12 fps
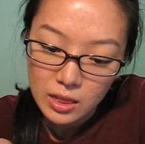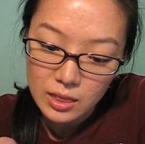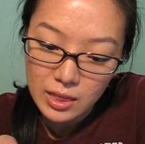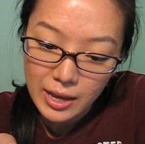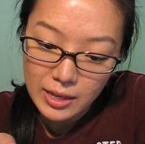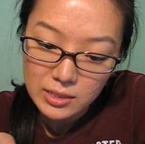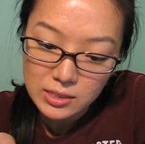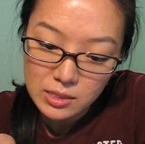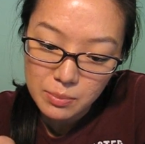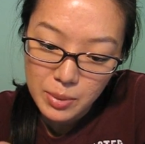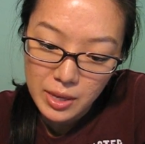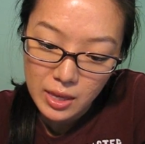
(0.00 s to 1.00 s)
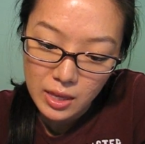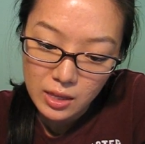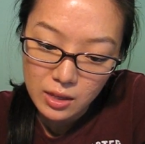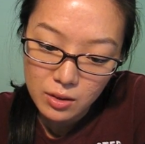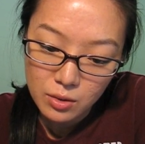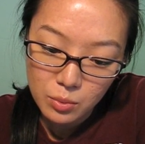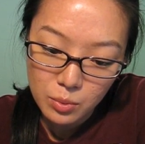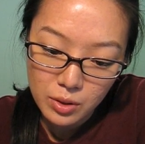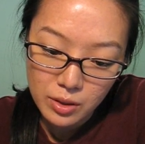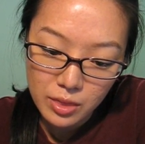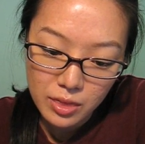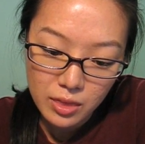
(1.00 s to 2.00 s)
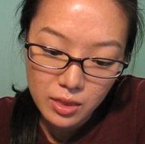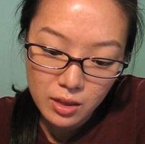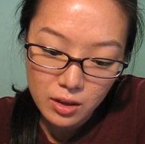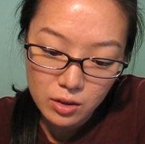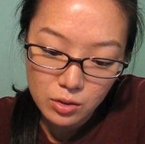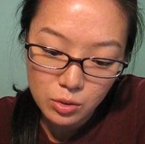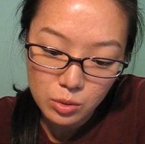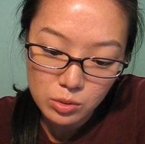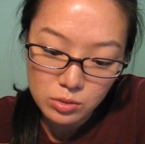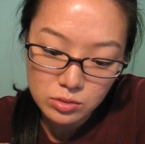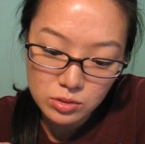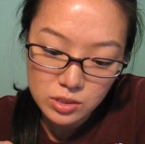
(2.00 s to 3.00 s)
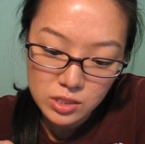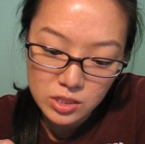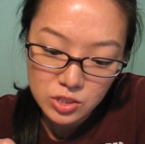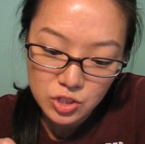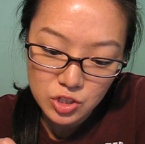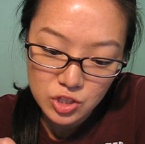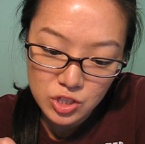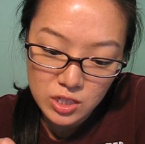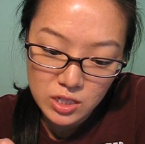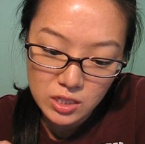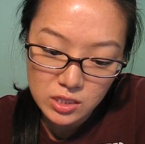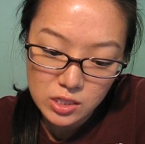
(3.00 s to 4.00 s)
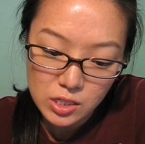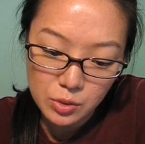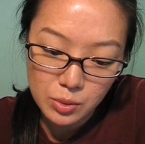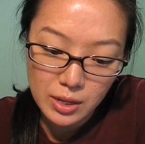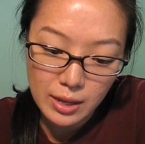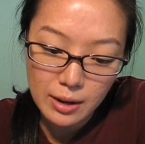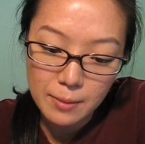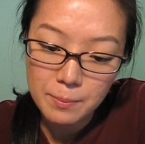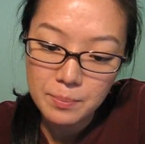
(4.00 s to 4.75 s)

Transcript: light pink with a gold sheen to it.